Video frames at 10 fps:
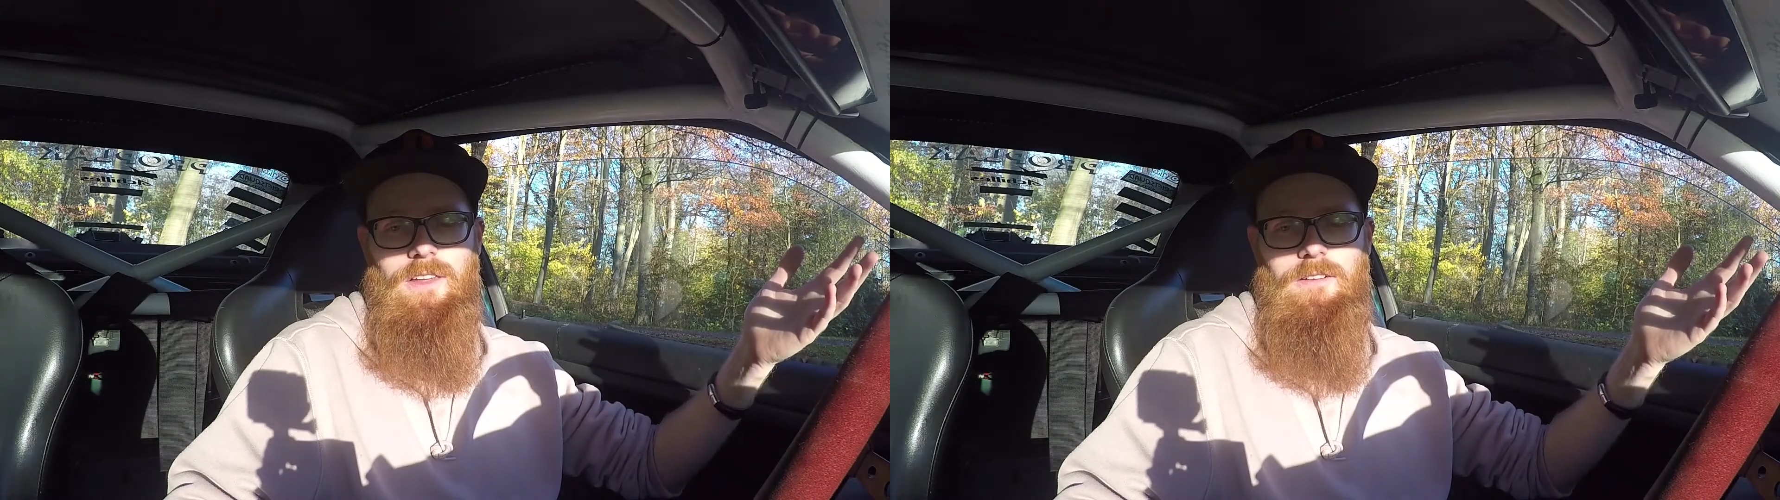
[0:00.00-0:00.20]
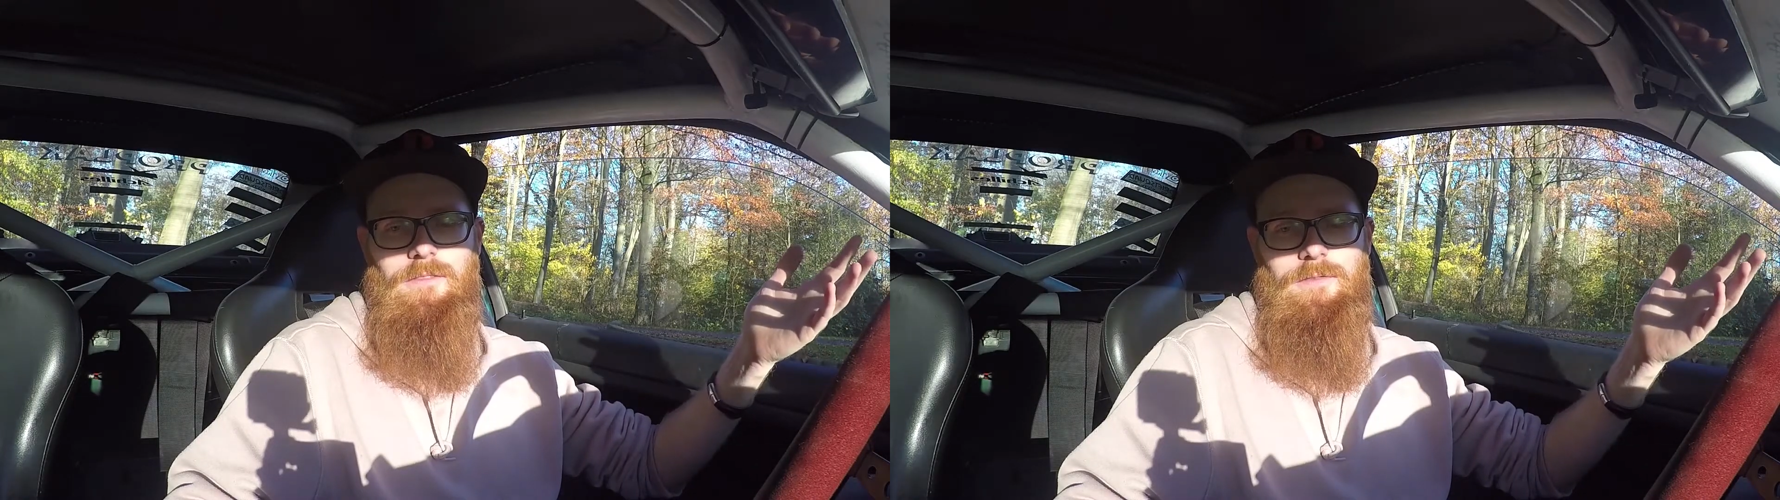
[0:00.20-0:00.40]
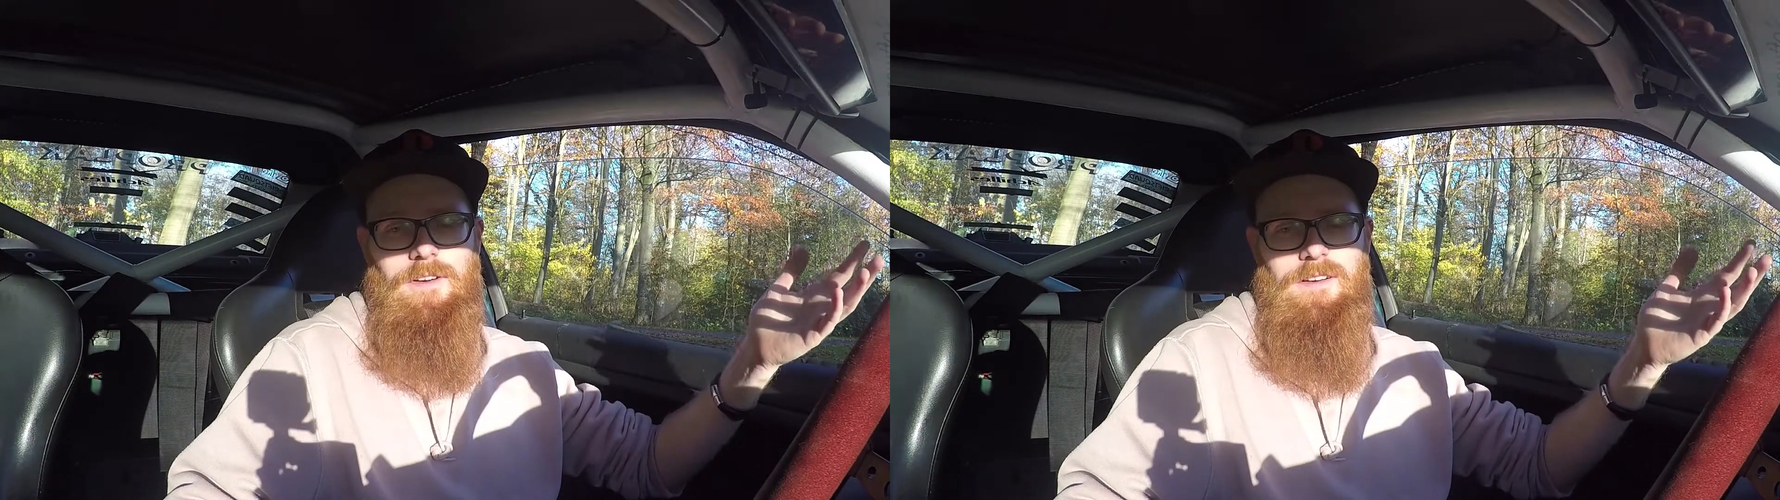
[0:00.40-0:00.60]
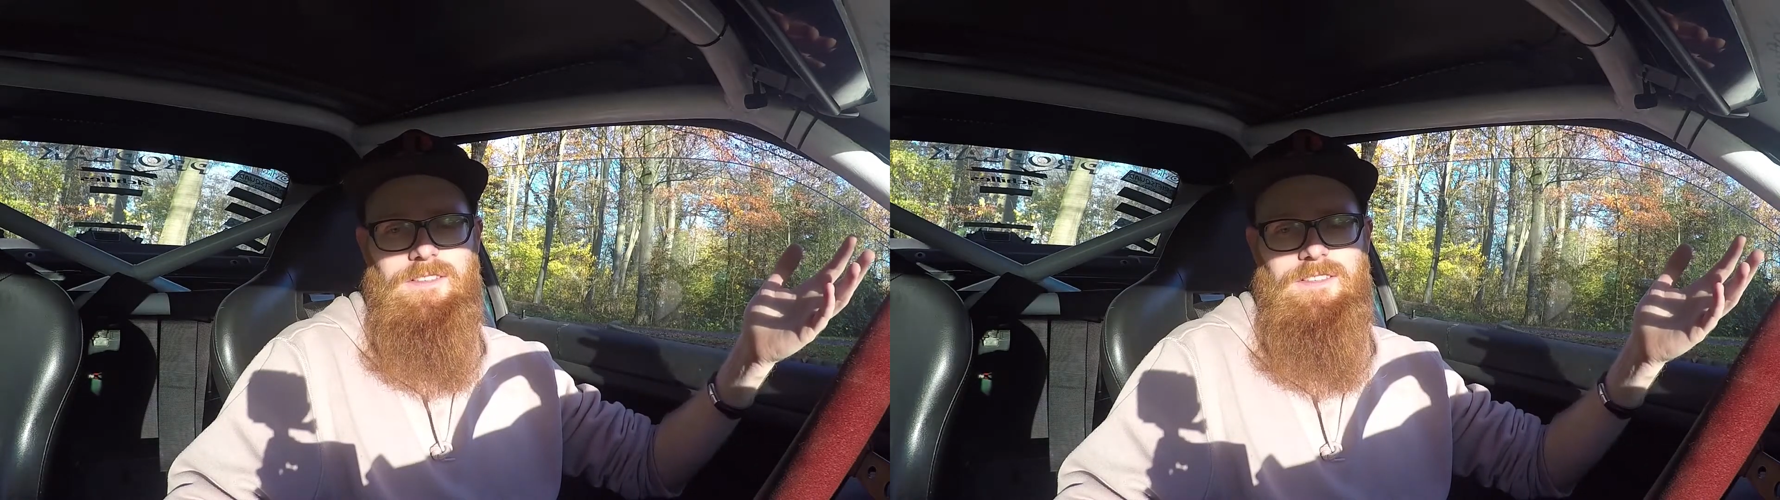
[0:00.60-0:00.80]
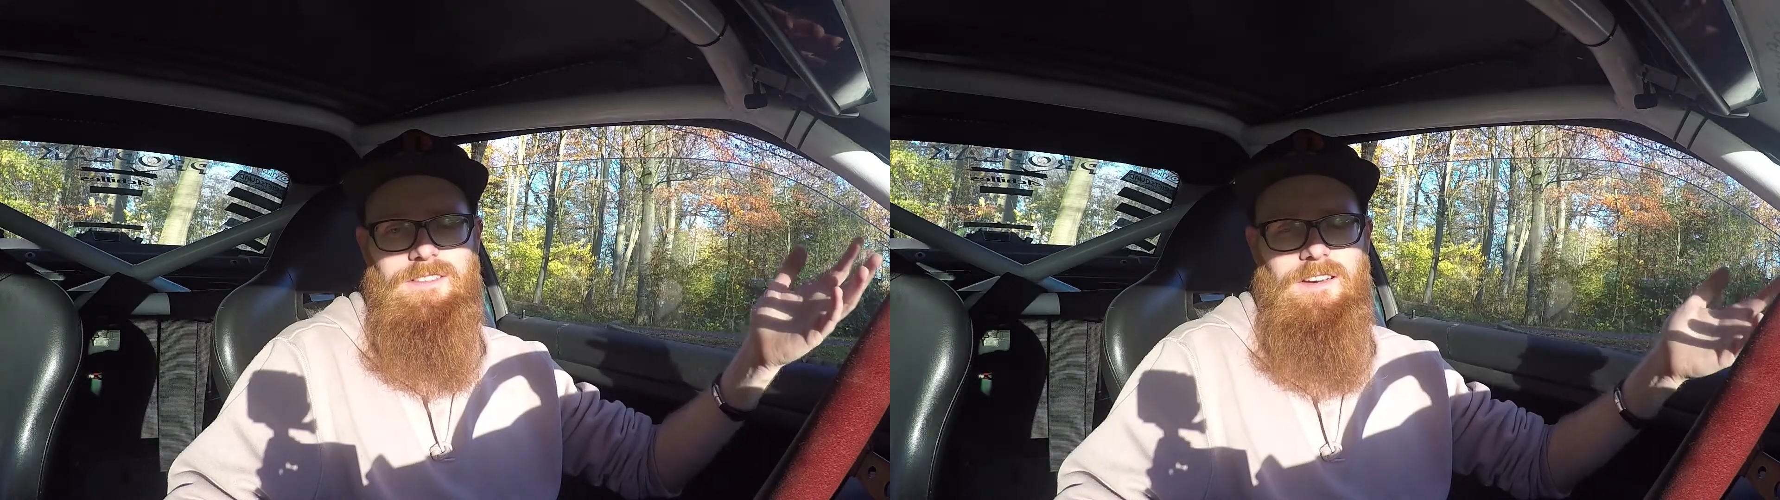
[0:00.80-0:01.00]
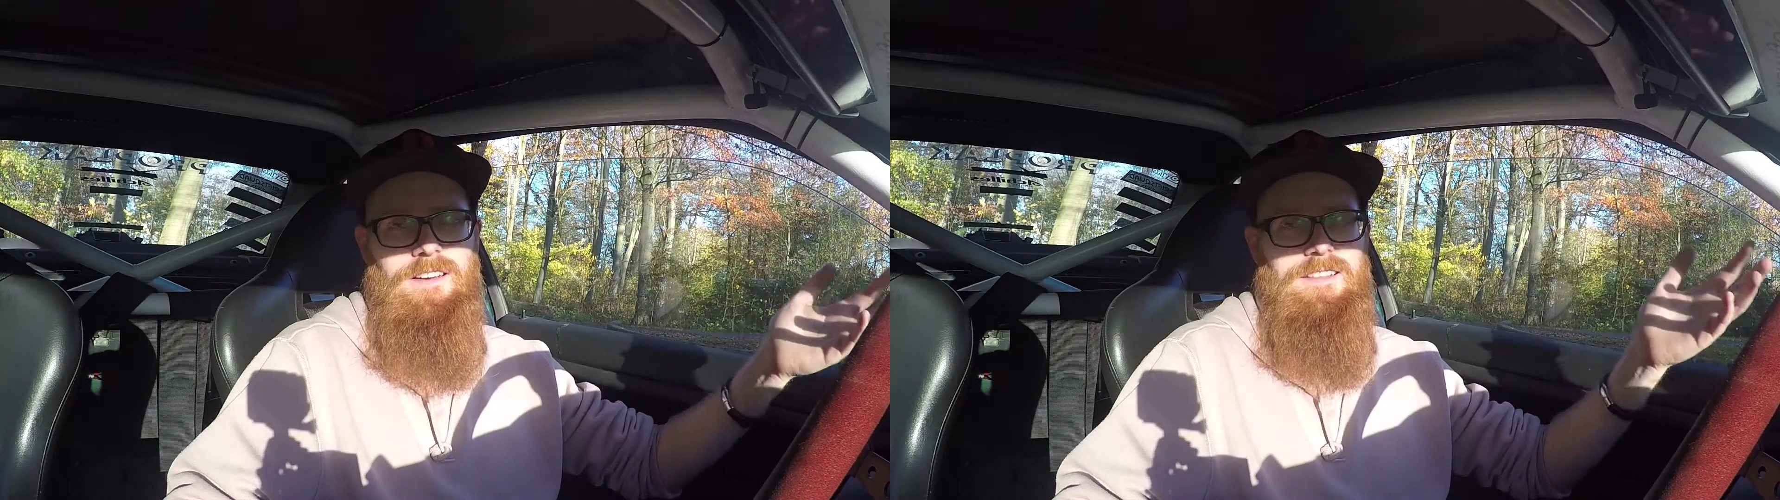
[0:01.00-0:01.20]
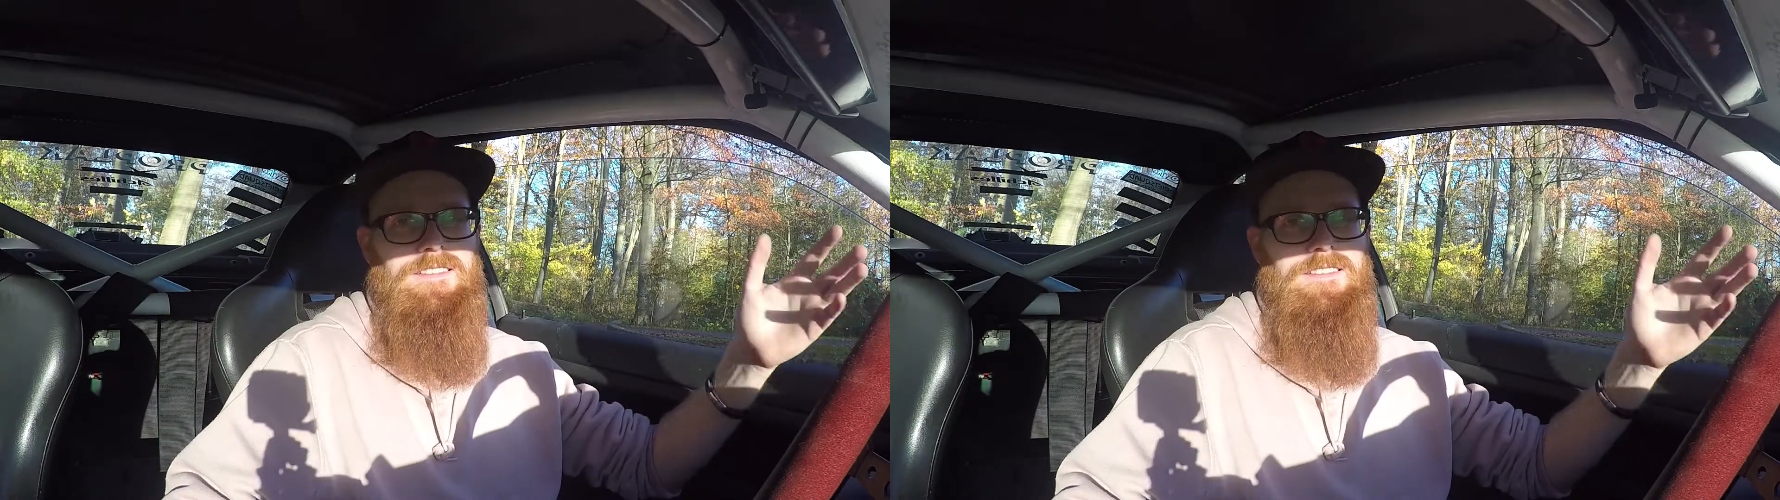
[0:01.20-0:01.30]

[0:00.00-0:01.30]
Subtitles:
love of cars started.